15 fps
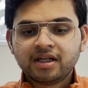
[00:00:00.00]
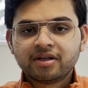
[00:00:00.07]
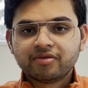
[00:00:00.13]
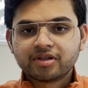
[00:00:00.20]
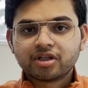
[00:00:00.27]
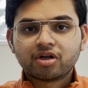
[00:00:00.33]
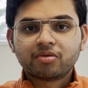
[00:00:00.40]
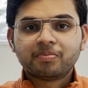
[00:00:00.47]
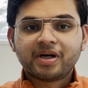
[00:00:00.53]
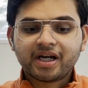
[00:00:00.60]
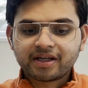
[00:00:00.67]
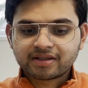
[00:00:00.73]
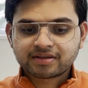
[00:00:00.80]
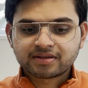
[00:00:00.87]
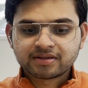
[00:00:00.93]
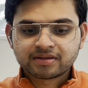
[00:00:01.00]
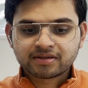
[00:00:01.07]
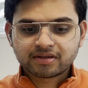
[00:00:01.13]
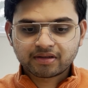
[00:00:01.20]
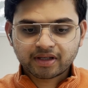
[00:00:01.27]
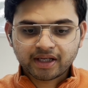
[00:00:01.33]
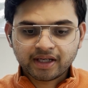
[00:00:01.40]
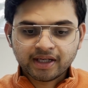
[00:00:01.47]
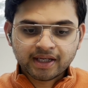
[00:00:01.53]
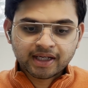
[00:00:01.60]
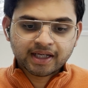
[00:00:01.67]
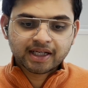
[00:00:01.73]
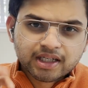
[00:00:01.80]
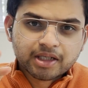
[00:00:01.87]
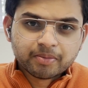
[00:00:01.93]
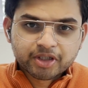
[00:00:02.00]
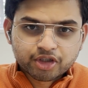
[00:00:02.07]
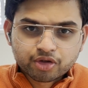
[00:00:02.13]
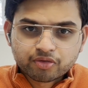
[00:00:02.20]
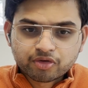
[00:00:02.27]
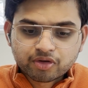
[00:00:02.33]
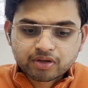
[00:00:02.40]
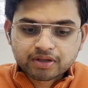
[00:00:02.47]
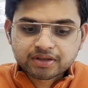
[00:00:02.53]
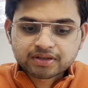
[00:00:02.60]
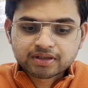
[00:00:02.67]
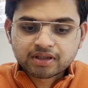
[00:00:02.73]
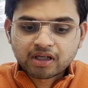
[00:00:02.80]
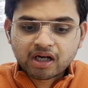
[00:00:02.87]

without bias. Okay, limit your focus.